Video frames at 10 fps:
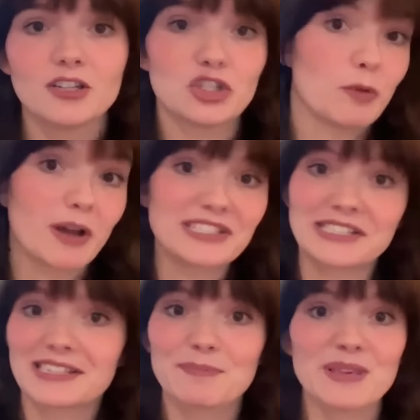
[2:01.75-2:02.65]
two
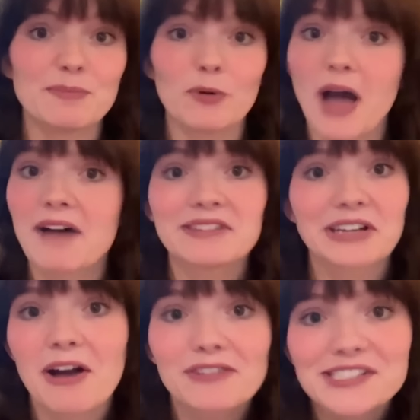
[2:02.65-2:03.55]
autistic people having a
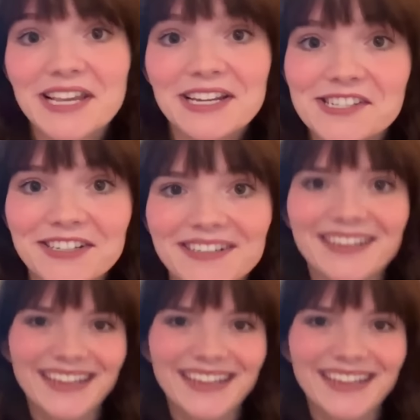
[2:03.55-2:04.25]
conversation